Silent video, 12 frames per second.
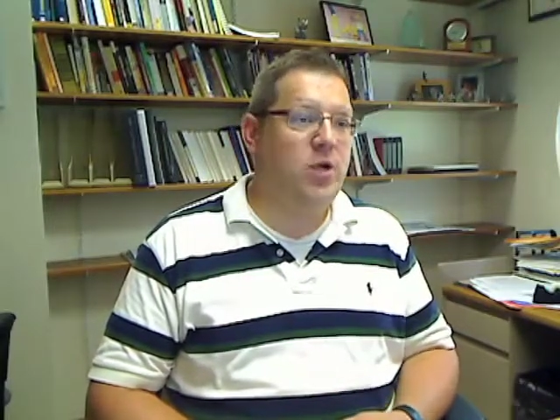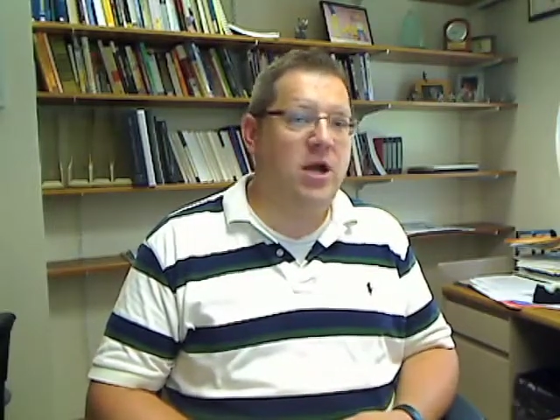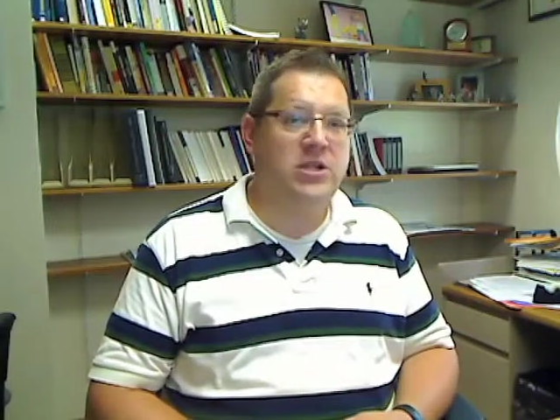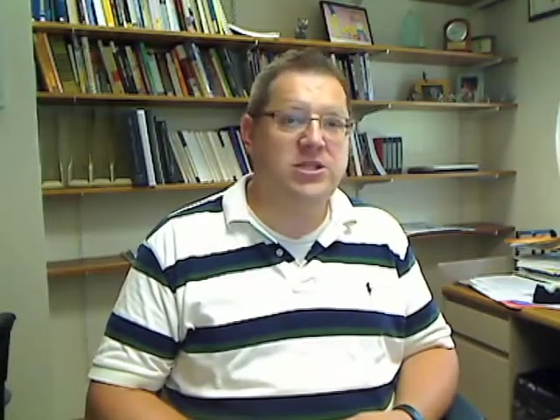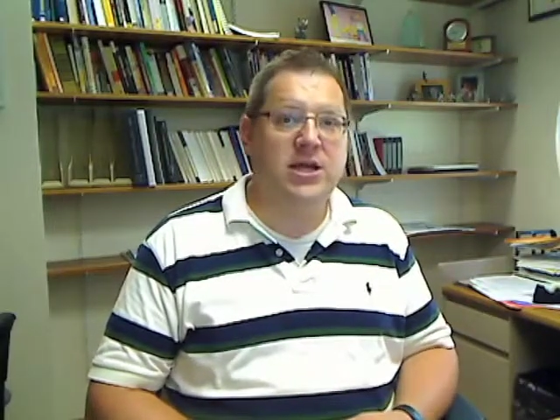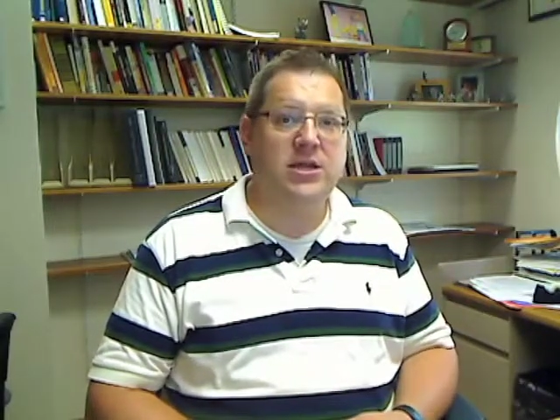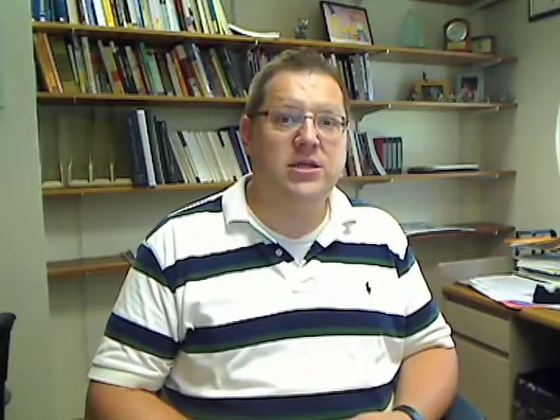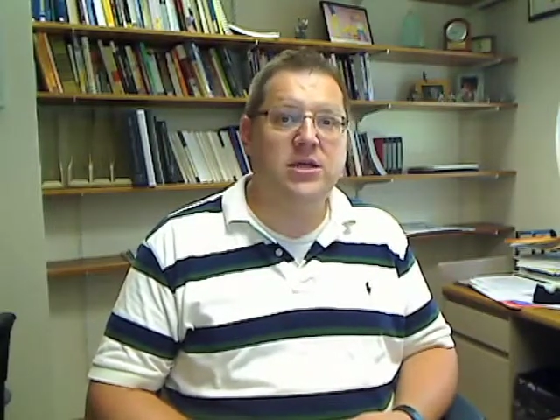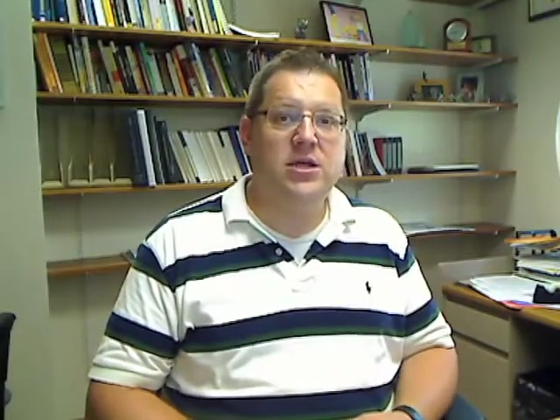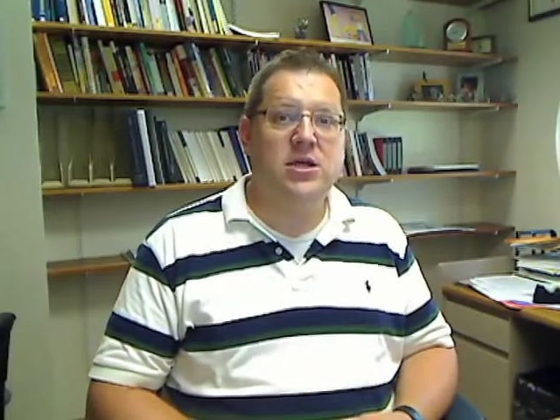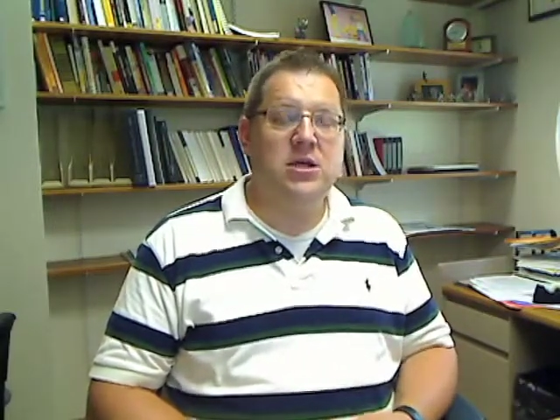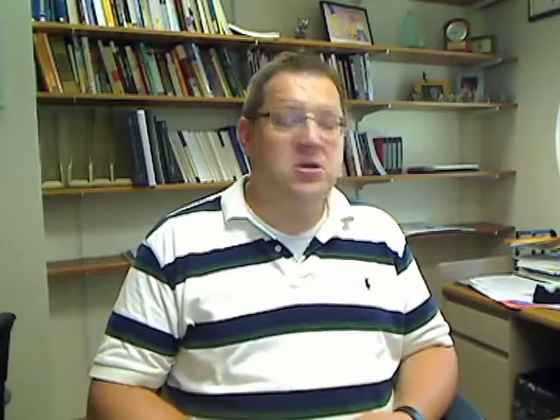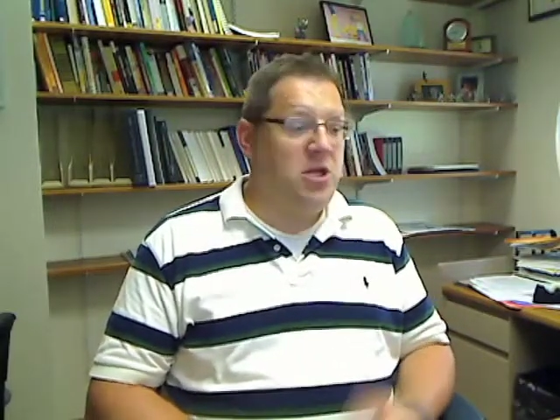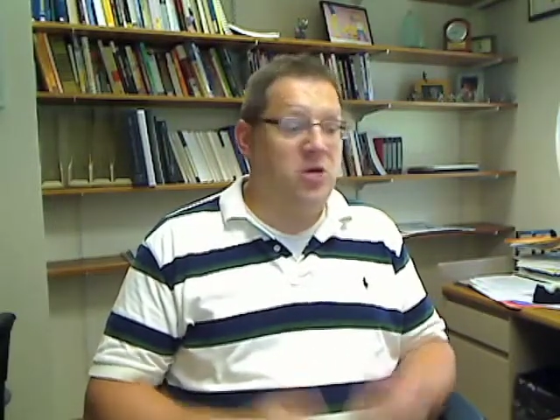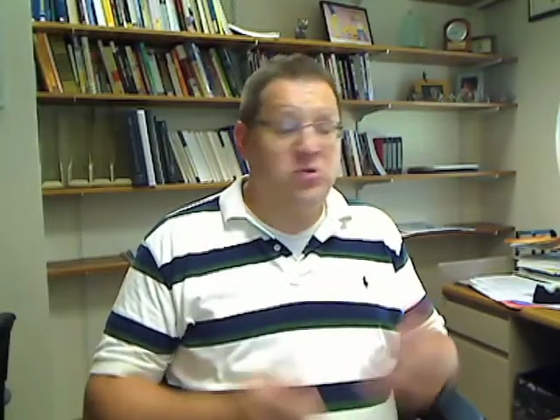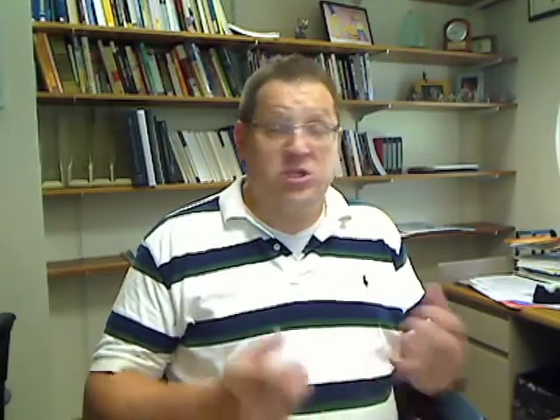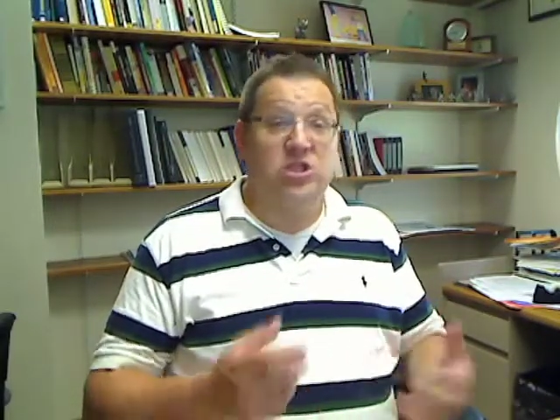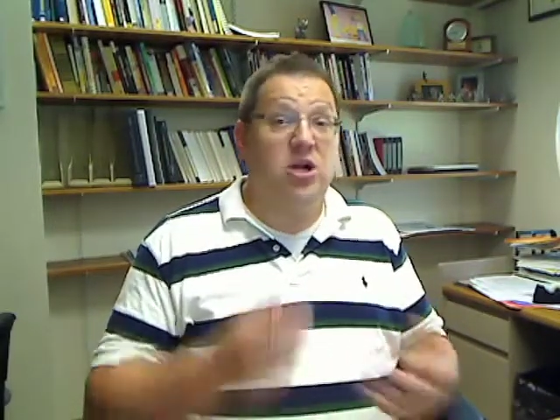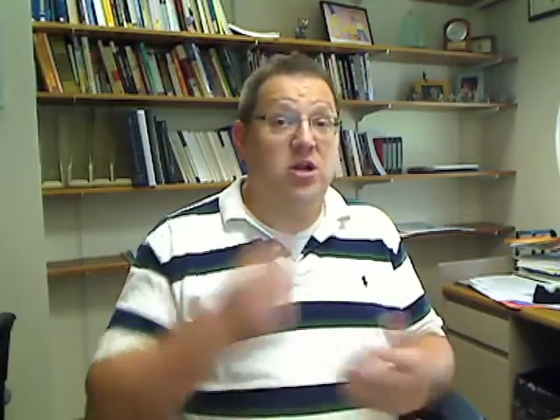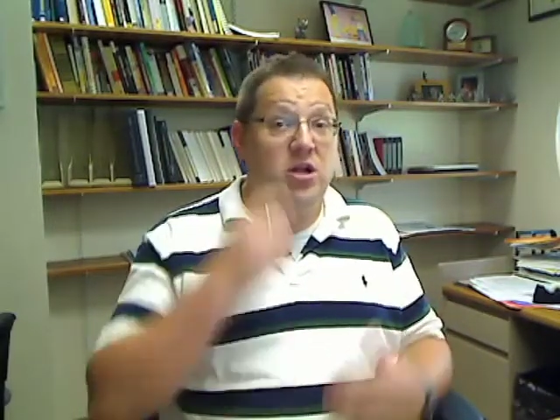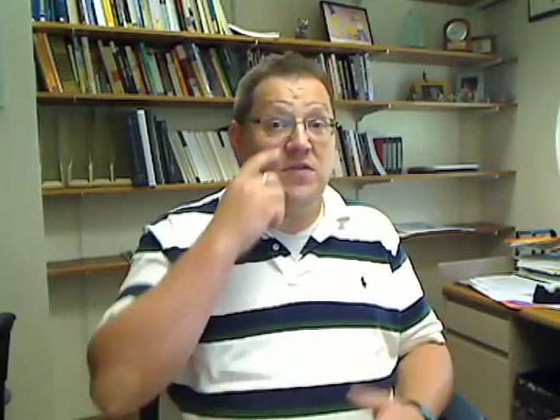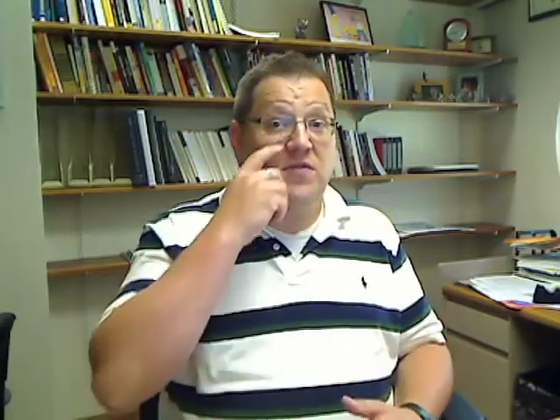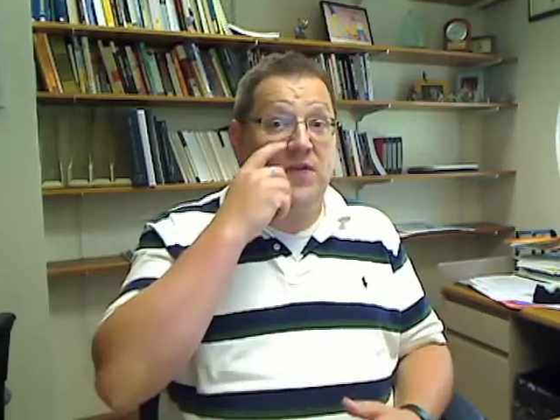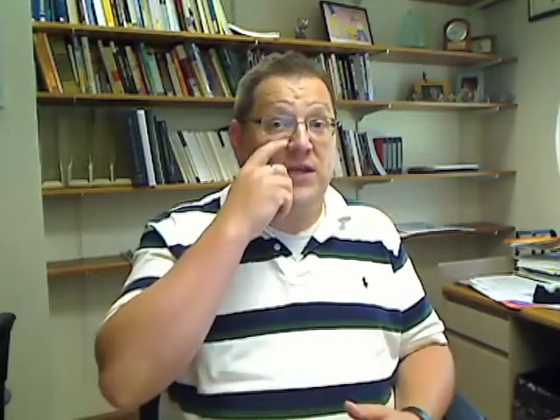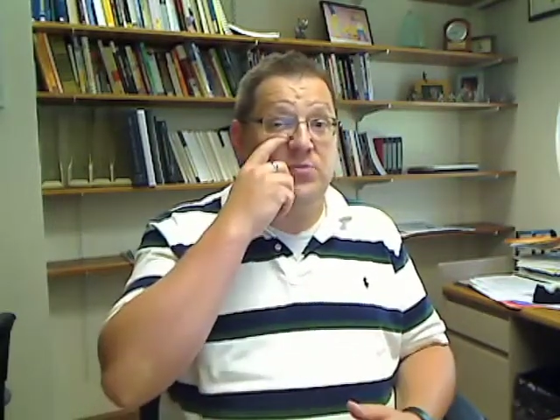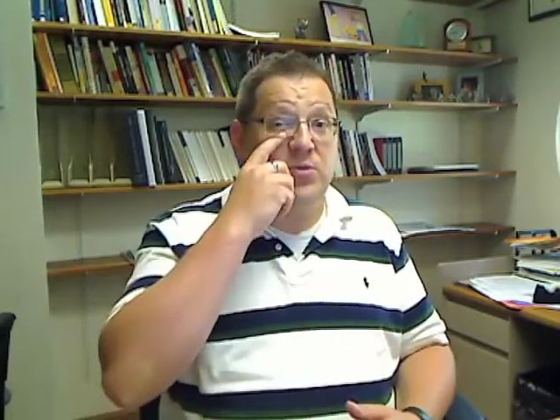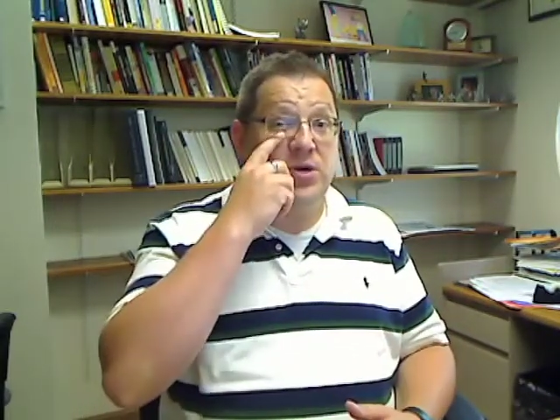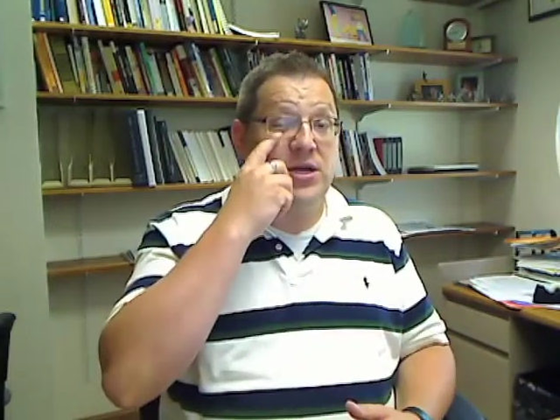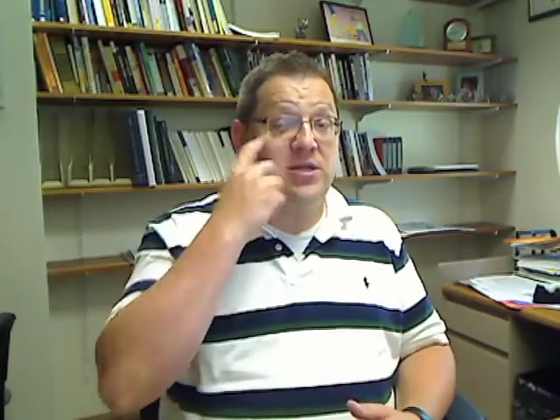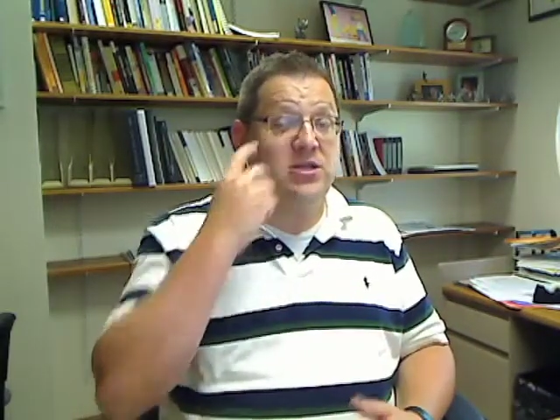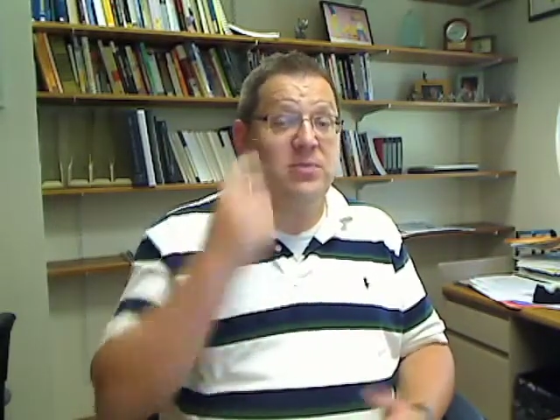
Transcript: project, to start it on Facebook.